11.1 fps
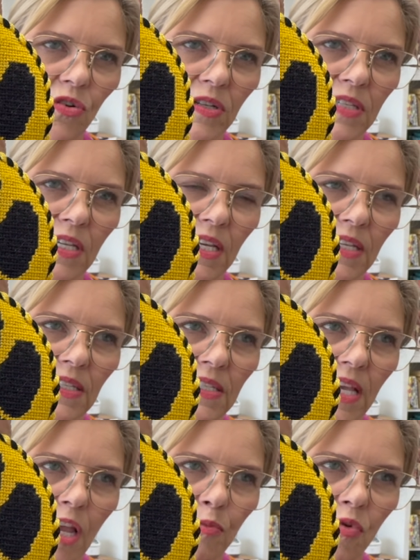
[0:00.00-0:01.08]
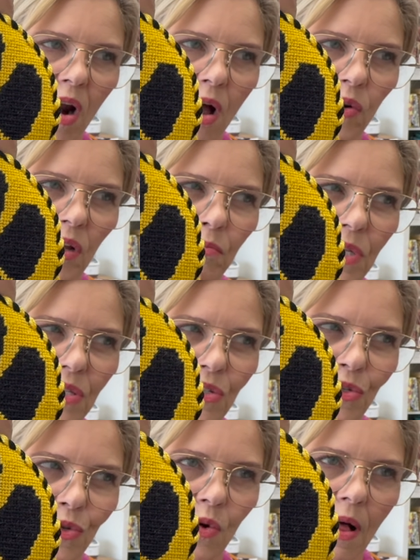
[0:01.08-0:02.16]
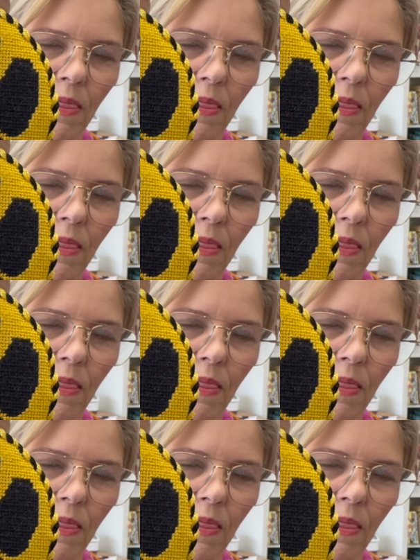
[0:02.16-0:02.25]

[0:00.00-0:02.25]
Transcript: Chrissy is a proud Mizzou